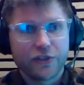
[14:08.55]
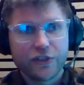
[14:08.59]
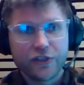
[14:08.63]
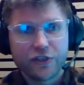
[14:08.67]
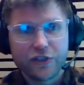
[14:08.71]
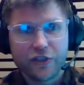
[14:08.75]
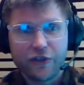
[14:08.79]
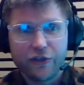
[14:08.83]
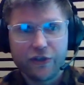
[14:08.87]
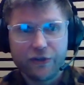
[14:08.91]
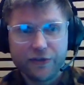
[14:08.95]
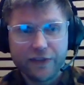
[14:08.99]
and
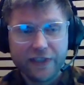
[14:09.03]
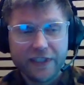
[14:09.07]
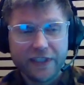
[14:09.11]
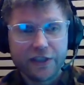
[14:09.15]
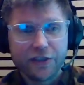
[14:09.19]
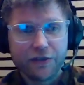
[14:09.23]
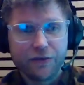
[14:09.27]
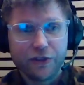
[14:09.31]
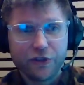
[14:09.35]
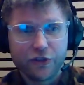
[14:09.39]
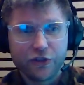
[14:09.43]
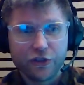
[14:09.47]
so you'll need
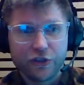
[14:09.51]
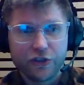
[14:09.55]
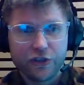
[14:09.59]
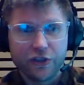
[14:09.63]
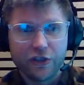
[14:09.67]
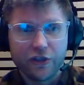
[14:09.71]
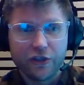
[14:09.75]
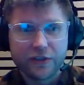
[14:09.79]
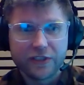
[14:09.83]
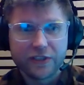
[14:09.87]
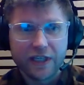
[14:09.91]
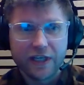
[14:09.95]
to adjust
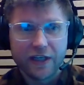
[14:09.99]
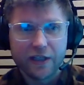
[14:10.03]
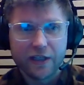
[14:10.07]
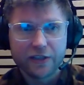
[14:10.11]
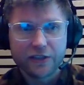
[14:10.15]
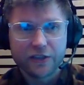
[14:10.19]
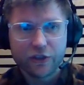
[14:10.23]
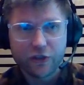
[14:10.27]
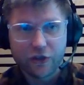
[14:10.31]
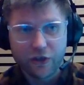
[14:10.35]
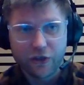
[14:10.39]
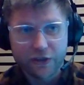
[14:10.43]
your
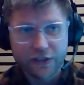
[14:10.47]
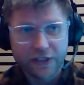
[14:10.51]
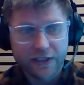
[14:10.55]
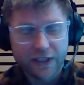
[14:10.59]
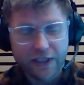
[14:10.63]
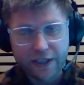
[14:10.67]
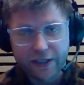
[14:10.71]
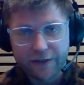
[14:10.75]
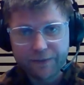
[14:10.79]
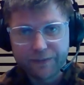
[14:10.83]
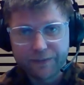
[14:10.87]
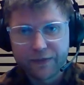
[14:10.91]
targets
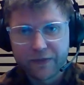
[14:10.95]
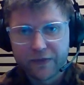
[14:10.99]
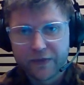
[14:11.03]
accordingly.